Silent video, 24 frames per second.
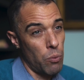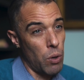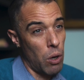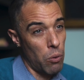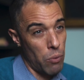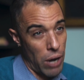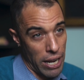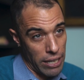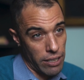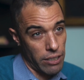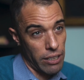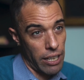well
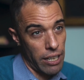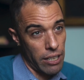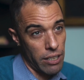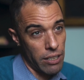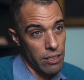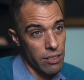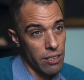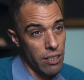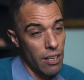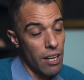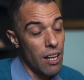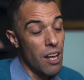regulated.
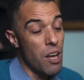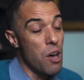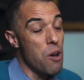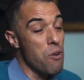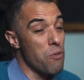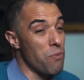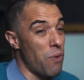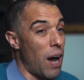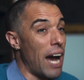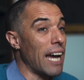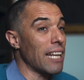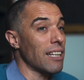
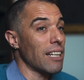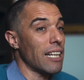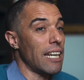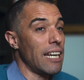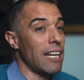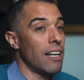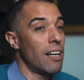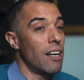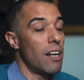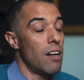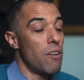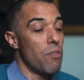
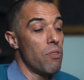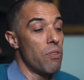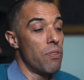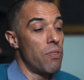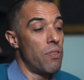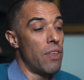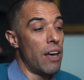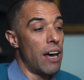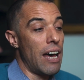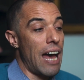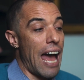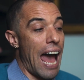Finally,
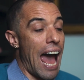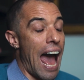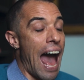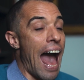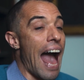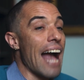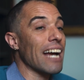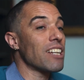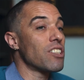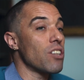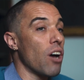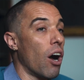the
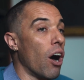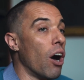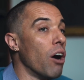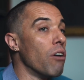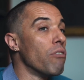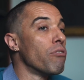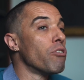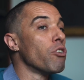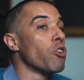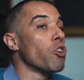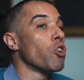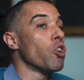act
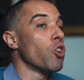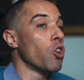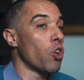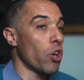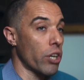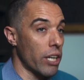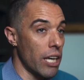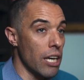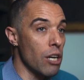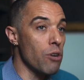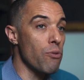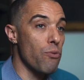of
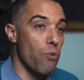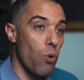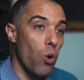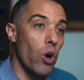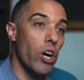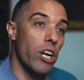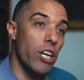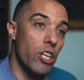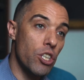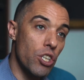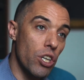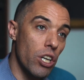looking
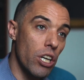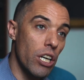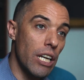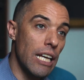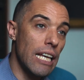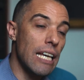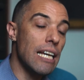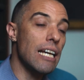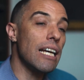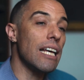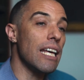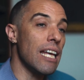for an
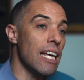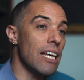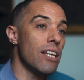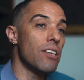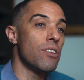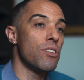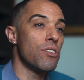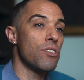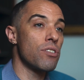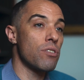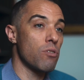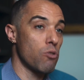attorney
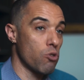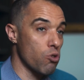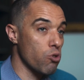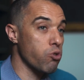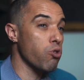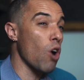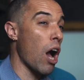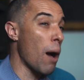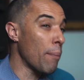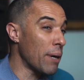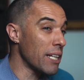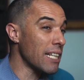is
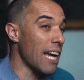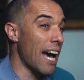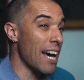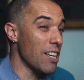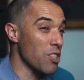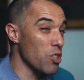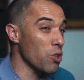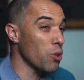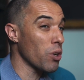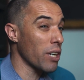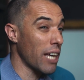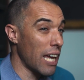
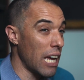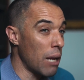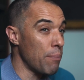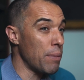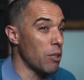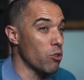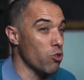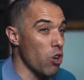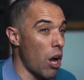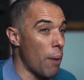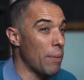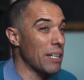traumatizing, or can be
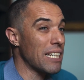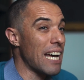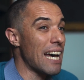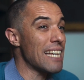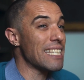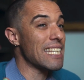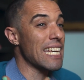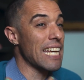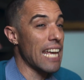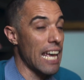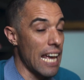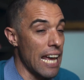
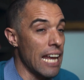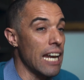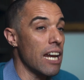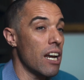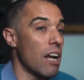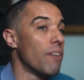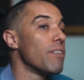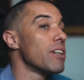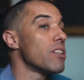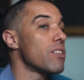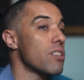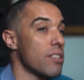traumatizing in and
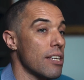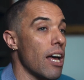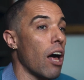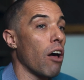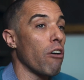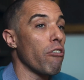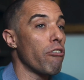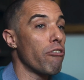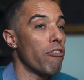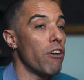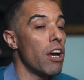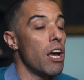of
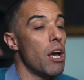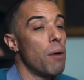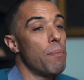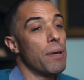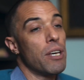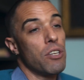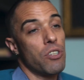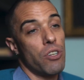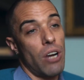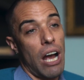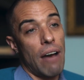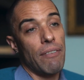itself,
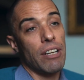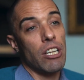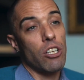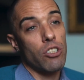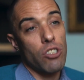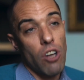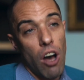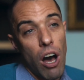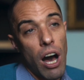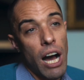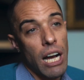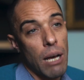because you're having to
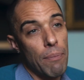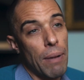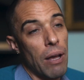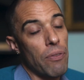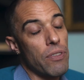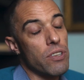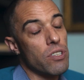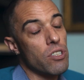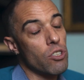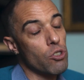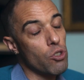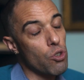talk about
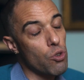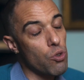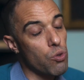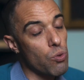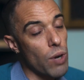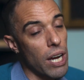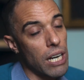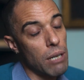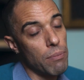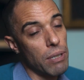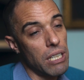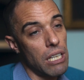this
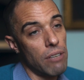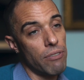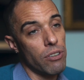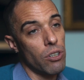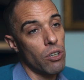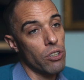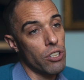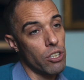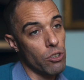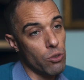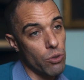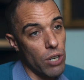incredibly
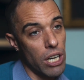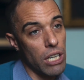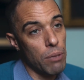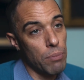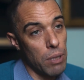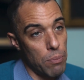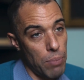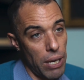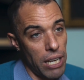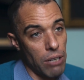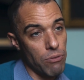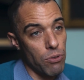difficult,
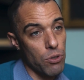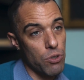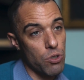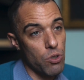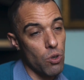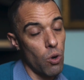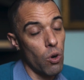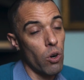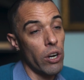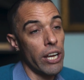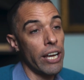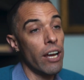incredibly painful
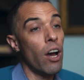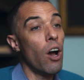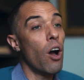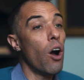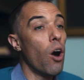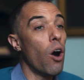story